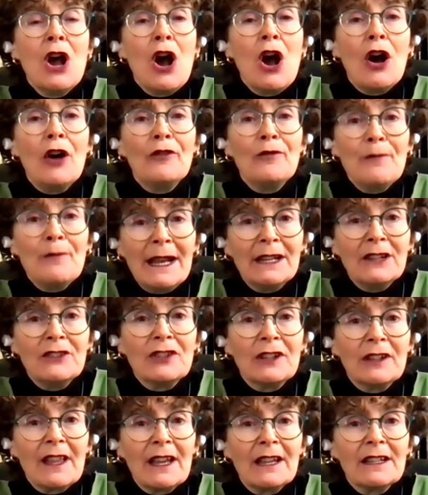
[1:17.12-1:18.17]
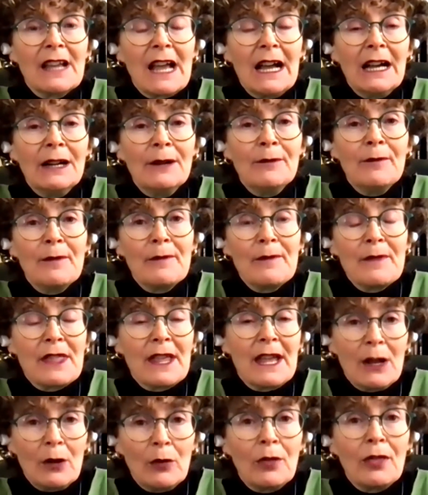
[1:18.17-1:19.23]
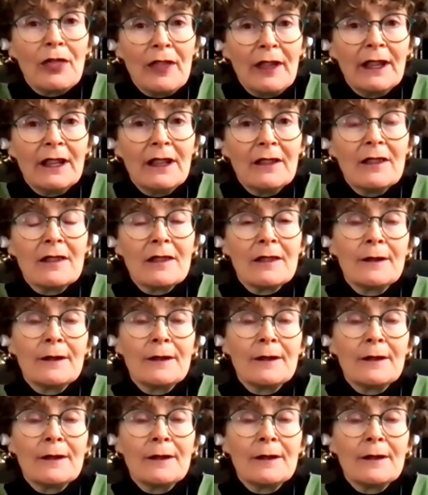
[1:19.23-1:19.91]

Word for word: of managing that um, the health needs.